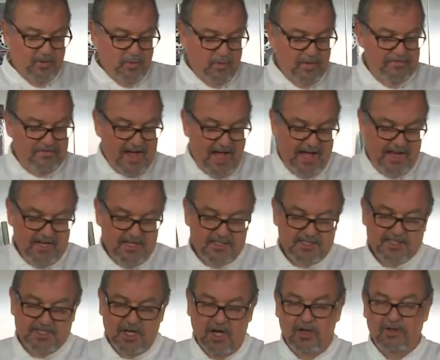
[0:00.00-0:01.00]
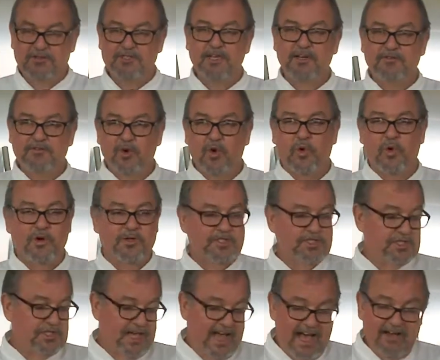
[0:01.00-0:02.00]
We've got salt, of
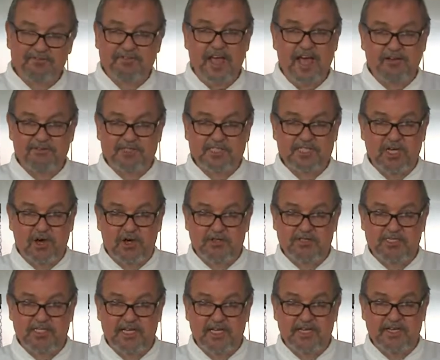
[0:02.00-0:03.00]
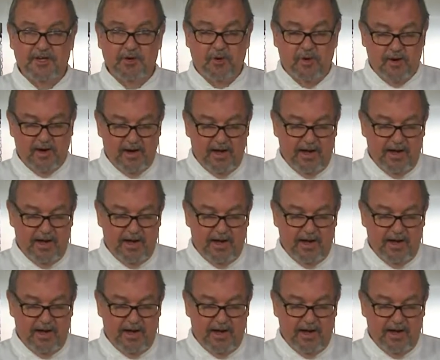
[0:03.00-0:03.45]
course. You have to have salt in your